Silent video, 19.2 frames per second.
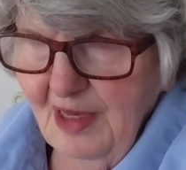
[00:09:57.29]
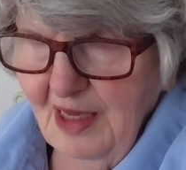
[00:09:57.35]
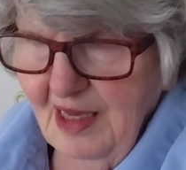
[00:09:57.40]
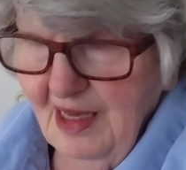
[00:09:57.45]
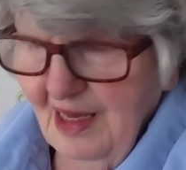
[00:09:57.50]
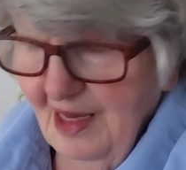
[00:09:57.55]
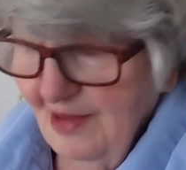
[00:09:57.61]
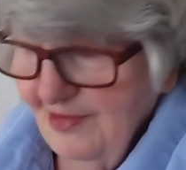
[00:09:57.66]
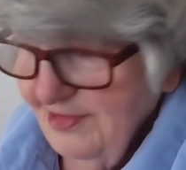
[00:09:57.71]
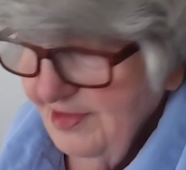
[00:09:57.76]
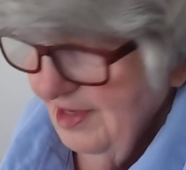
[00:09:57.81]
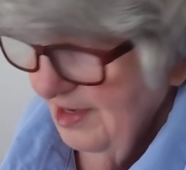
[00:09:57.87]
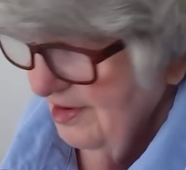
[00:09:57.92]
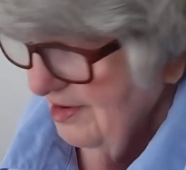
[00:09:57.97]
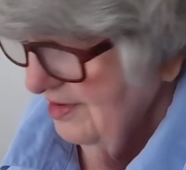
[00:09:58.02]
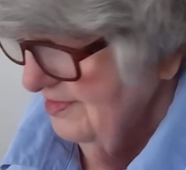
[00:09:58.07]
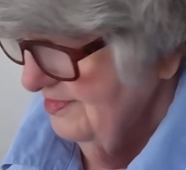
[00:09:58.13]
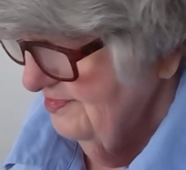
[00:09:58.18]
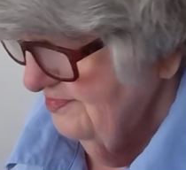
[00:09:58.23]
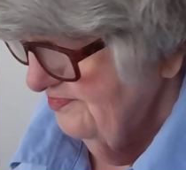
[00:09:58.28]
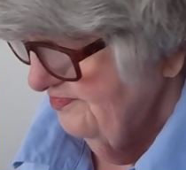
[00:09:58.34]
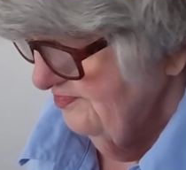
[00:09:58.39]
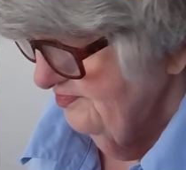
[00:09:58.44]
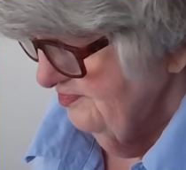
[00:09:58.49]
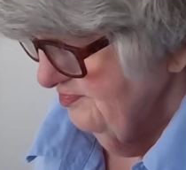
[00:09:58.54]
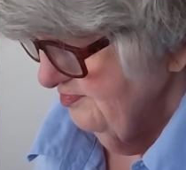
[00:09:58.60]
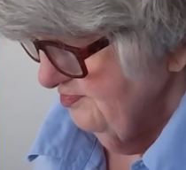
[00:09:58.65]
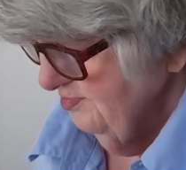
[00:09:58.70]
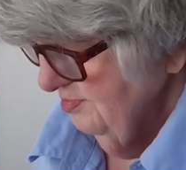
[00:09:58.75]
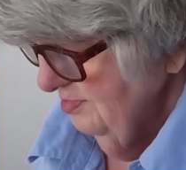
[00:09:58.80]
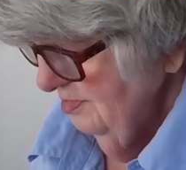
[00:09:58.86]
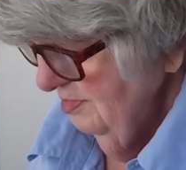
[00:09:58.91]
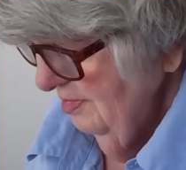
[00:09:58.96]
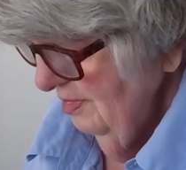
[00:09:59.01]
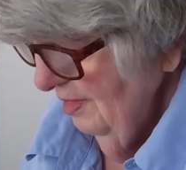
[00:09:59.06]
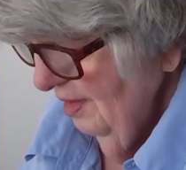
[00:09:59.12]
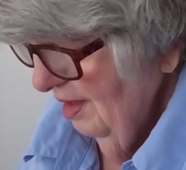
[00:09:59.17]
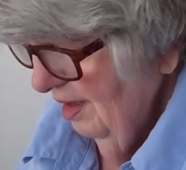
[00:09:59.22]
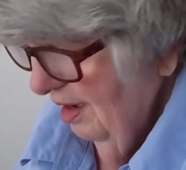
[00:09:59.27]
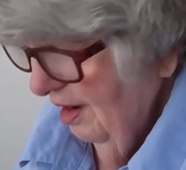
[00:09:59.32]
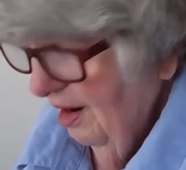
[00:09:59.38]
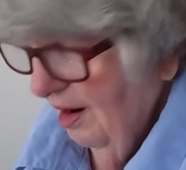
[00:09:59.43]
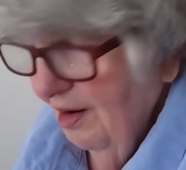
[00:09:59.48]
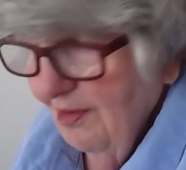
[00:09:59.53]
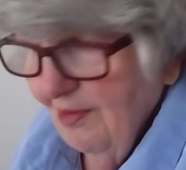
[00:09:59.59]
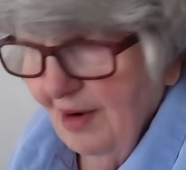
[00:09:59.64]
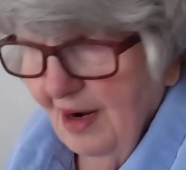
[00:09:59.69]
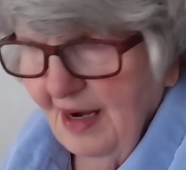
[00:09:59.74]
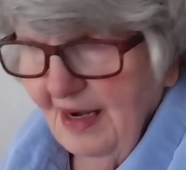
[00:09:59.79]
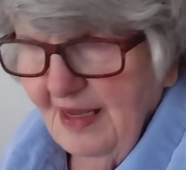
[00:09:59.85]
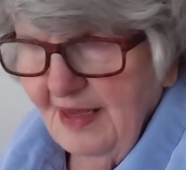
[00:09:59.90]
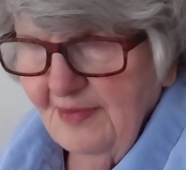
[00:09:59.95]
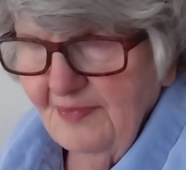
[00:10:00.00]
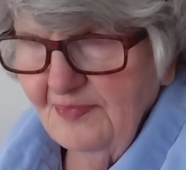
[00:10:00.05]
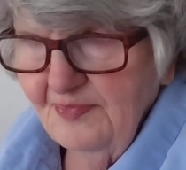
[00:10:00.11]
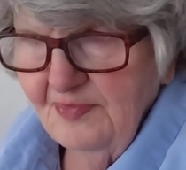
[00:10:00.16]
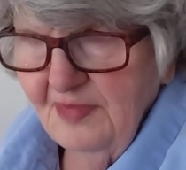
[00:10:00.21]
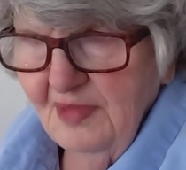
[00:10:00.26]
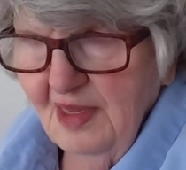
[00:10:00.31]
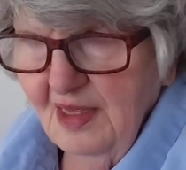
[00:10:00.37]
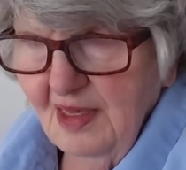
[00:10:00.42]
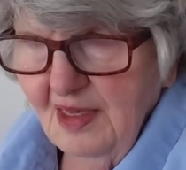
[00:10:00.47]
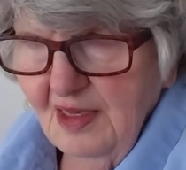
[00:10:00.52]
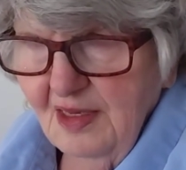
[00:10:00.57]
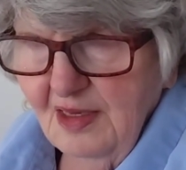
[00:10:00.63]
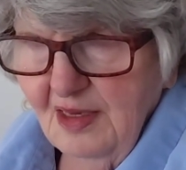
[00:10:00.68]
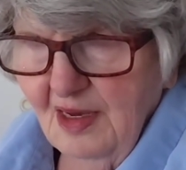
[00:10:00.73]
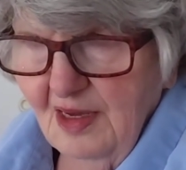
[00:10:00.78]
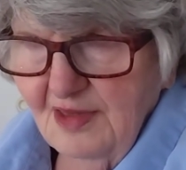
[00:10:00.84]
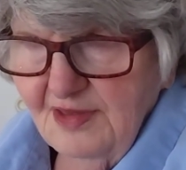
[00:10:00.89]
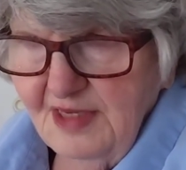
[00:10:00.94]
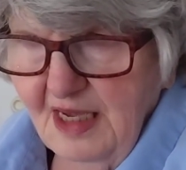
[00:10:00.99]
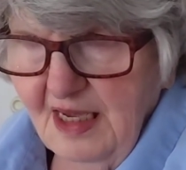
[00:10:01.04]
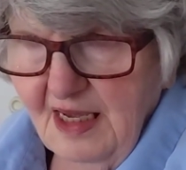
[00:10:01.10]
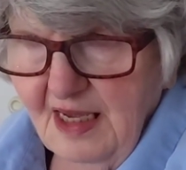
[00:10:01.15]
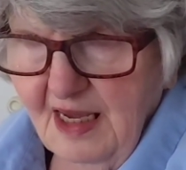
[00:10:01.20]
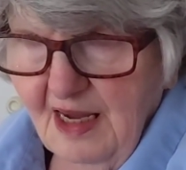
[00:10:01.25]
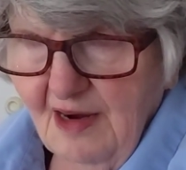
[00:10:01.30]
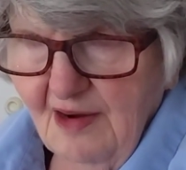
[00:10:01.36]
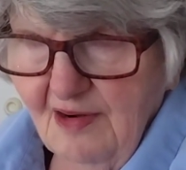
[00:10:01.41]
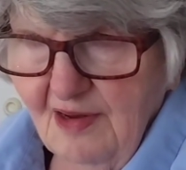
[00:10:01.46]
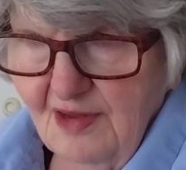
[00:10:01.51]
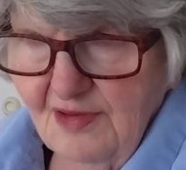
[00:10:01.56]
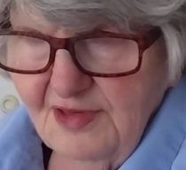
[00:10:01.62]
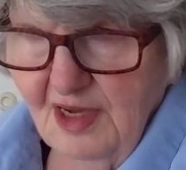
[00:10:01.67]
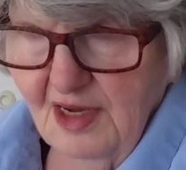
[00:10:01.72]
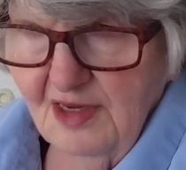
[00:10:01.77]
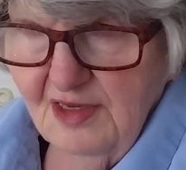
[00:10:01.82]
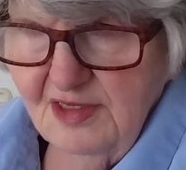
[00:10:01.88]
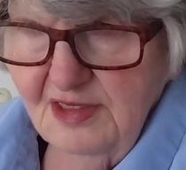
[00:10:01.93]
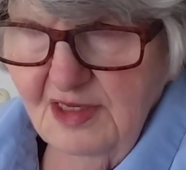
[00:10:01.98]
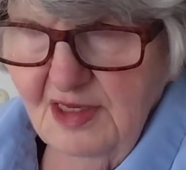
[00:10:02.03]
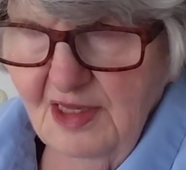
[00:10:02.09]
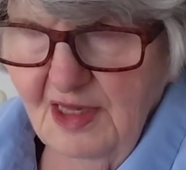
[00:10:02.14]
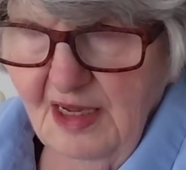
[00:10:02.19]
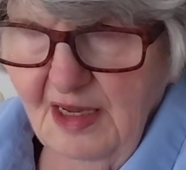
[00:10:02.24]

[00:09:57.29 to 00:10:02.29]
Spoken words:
being out there. Alrighty. Y'all take care, and I'll talk to you